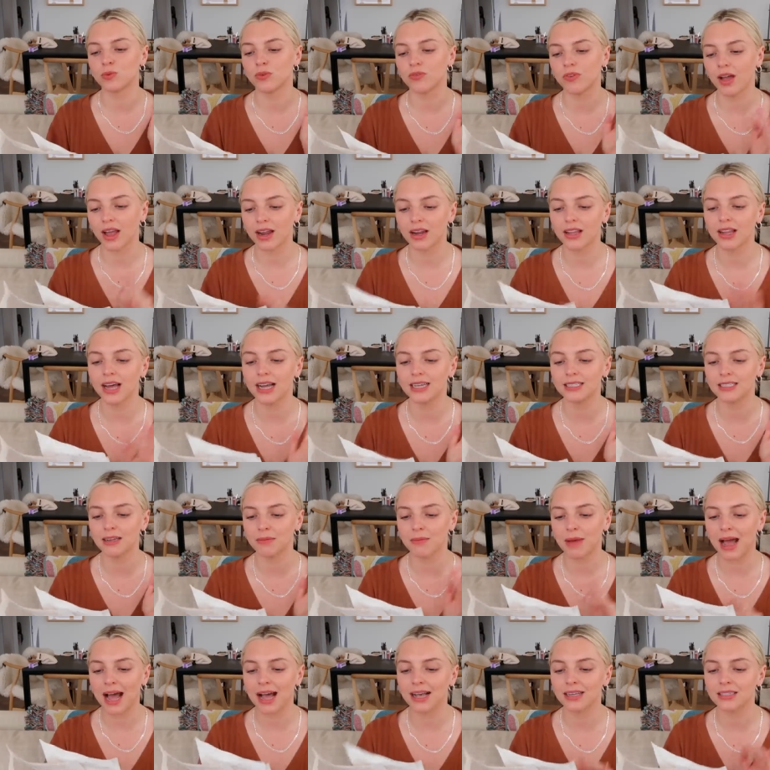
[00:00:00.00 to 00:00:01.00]

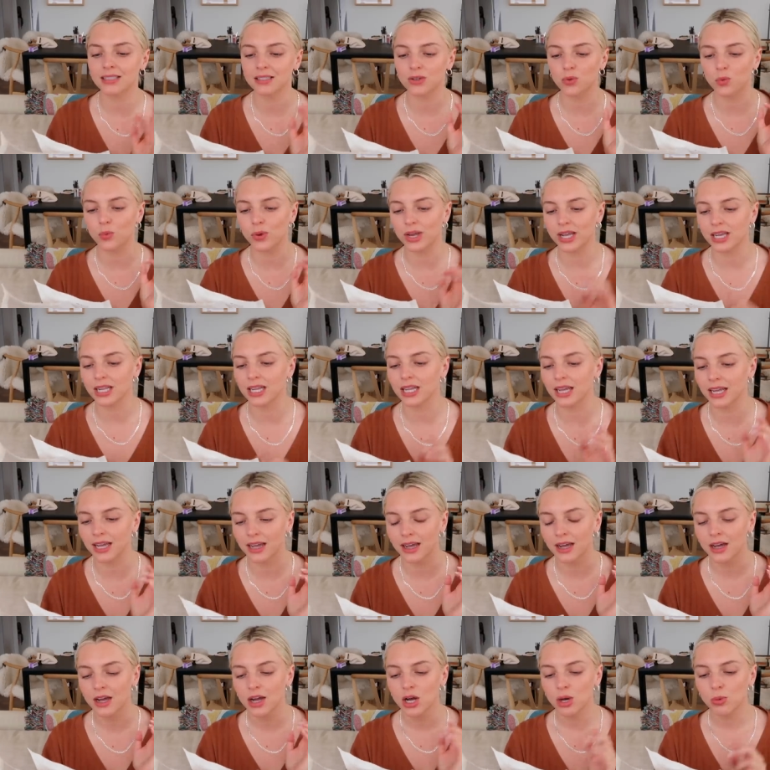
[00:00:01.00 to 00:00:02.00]
Revitalizing Mask,
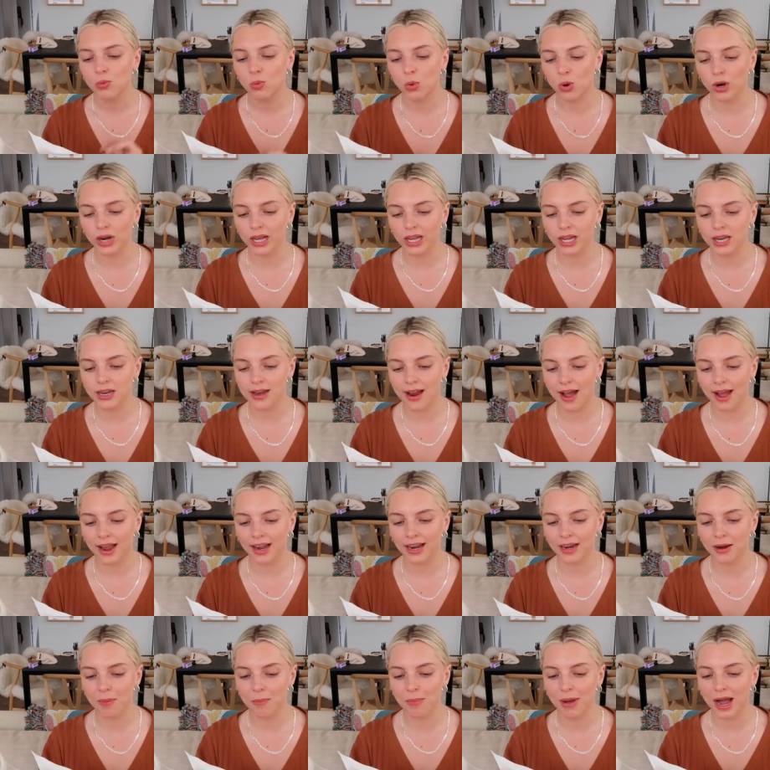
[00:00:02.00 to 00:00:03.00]
Weekly Morning and
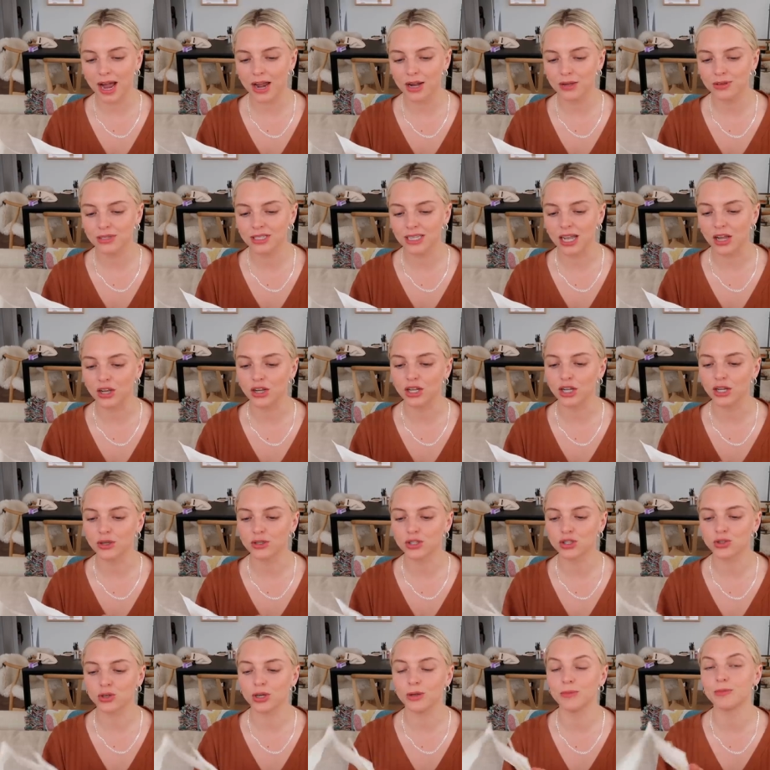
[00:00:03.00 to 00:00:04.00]
Night
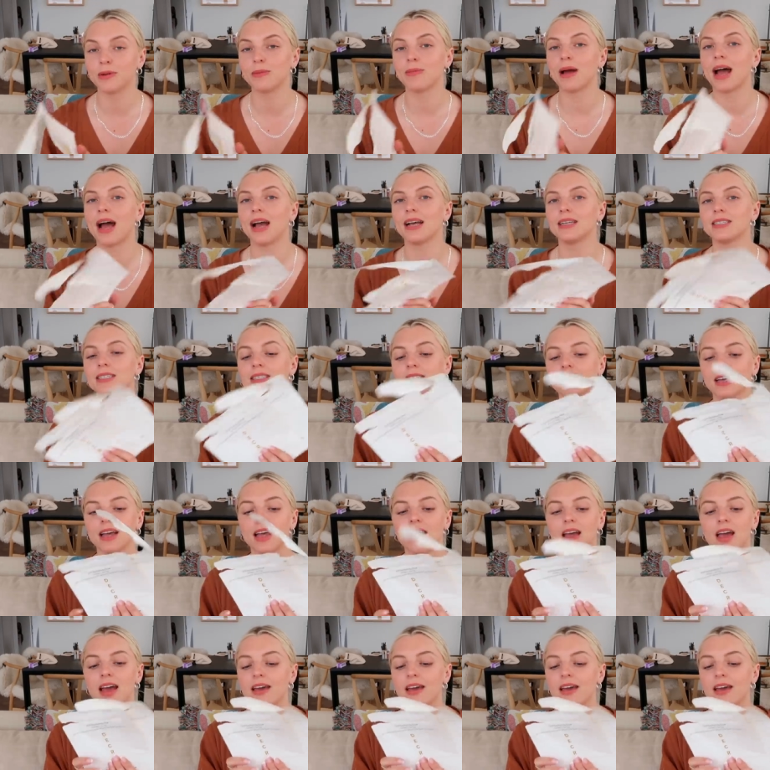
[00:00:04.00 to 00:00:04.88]
Biocellulose Treatment Mask.